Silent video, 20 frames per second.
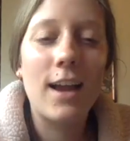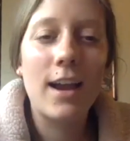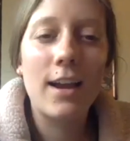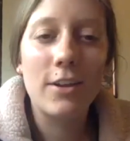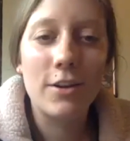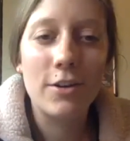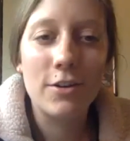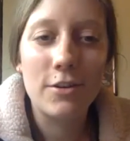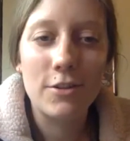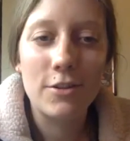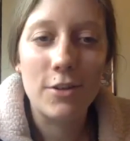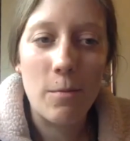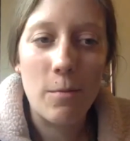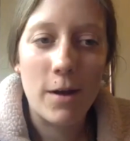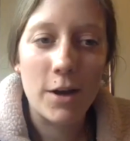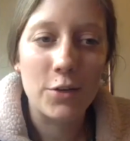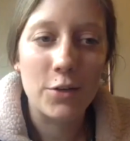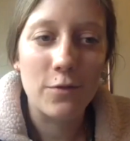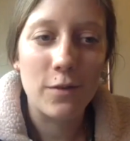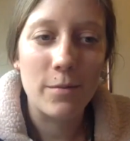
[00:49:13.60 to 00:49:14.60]
learned so
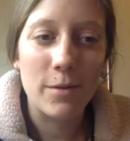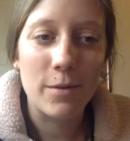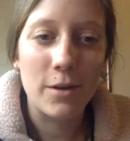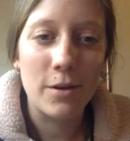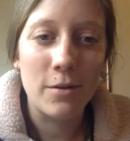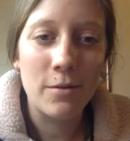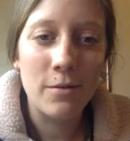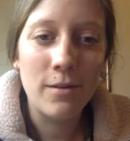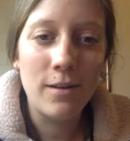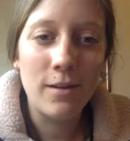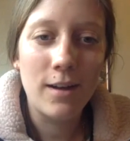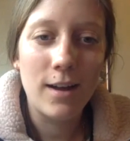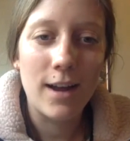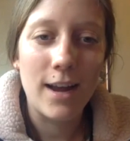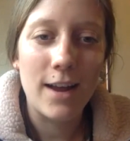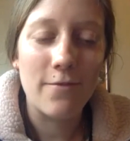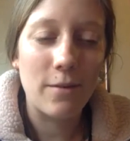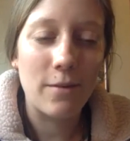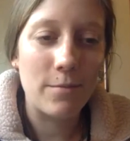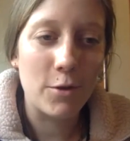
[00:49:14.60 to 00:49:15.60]
much from you
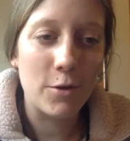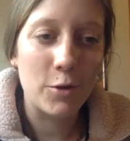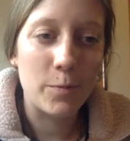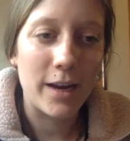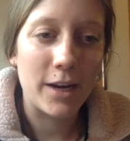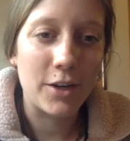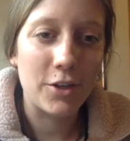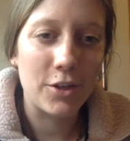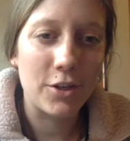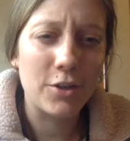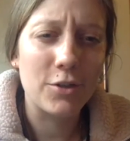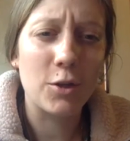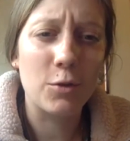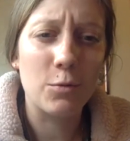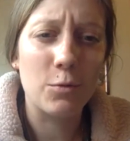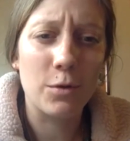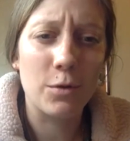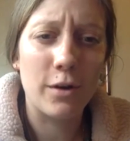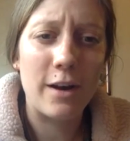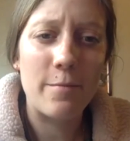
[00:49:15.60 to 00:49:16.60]
and from those pictures. Those
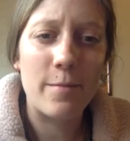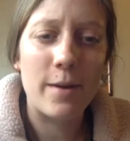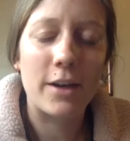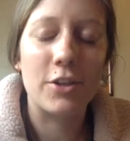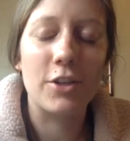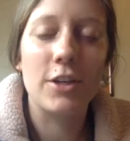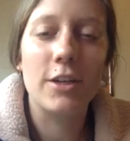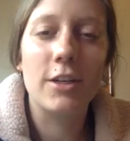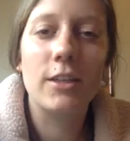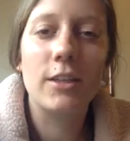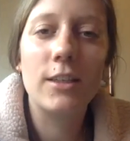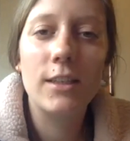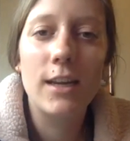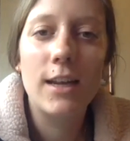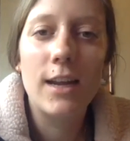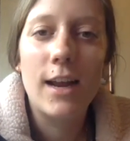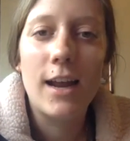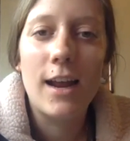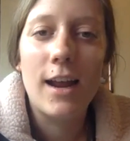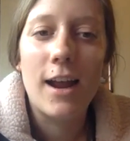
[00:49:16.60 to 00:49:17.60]
were great pictures.
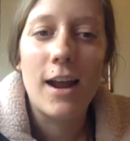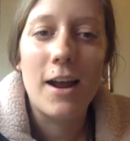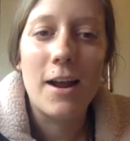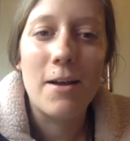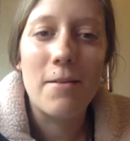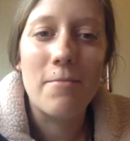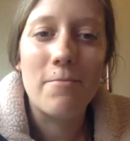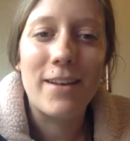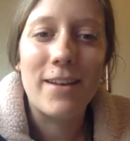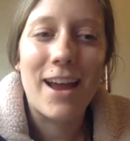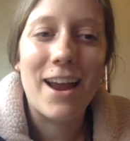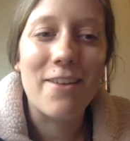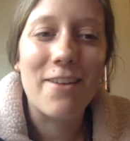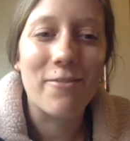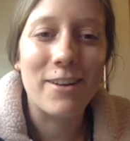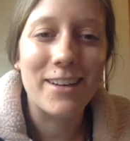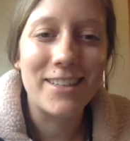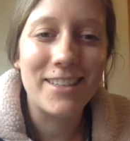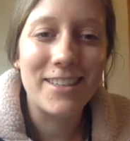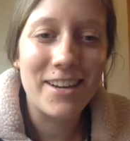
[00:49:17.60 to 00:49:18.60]
I
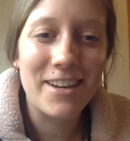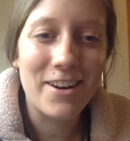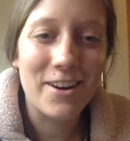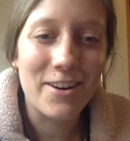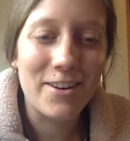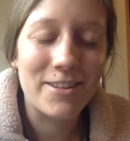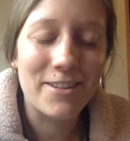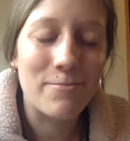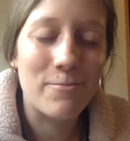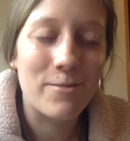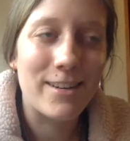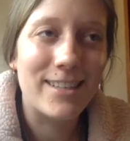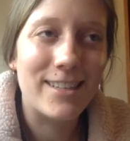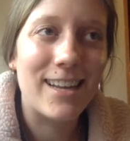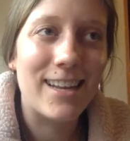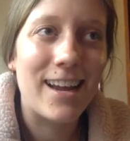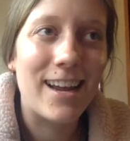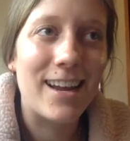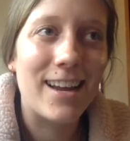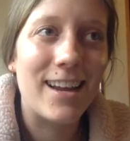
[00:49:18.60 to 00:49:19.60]
recently heard someone
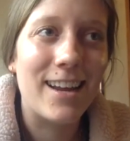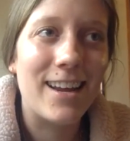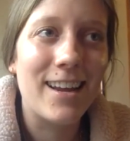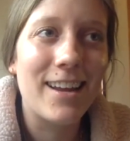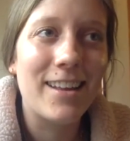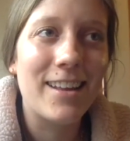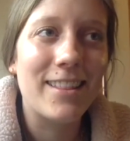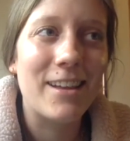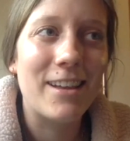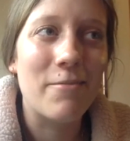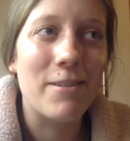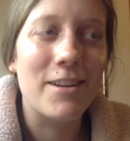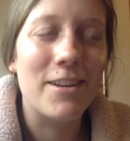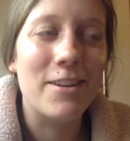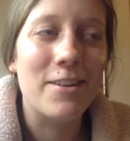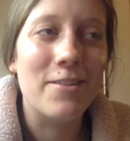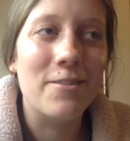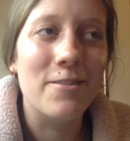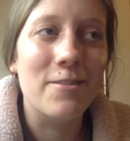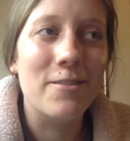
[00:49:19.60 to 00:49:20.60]
say that when
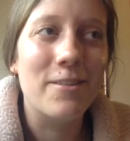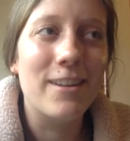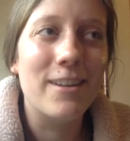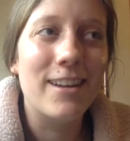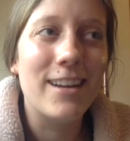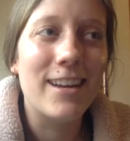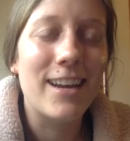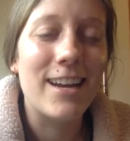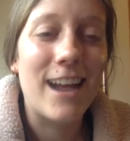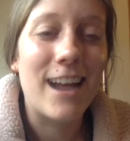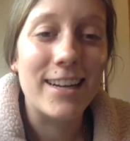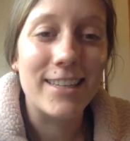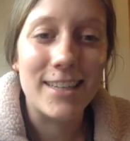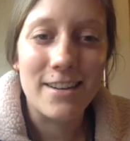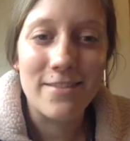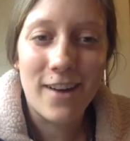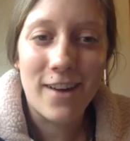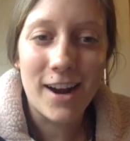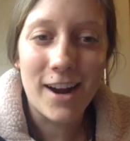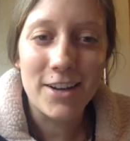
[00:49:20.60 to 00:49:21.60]
you can
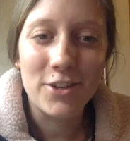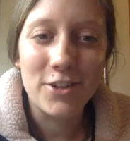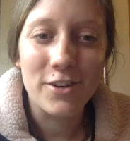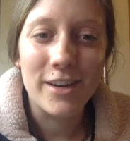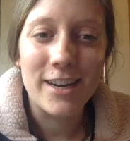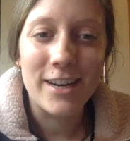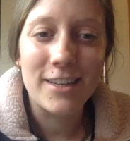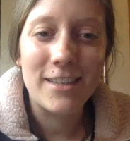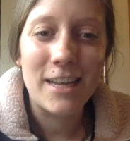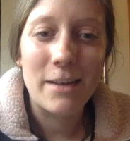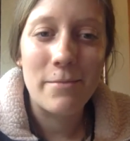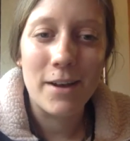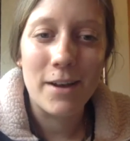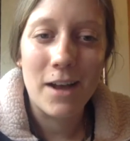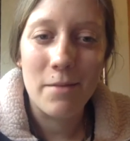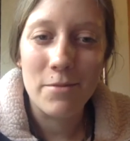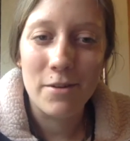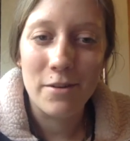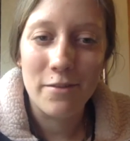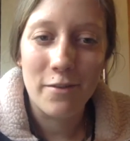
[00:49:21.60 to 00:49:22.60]
identify trees, they
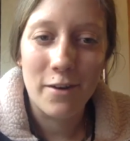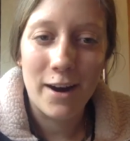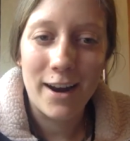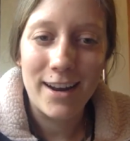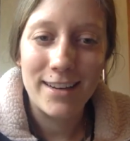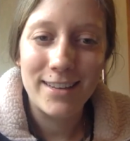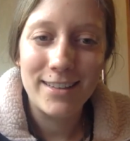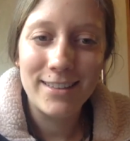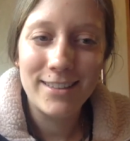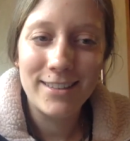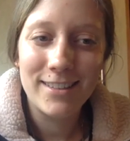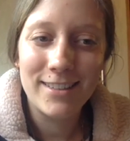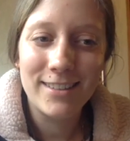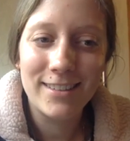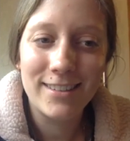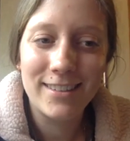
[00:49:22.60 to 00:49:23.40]
become your friends.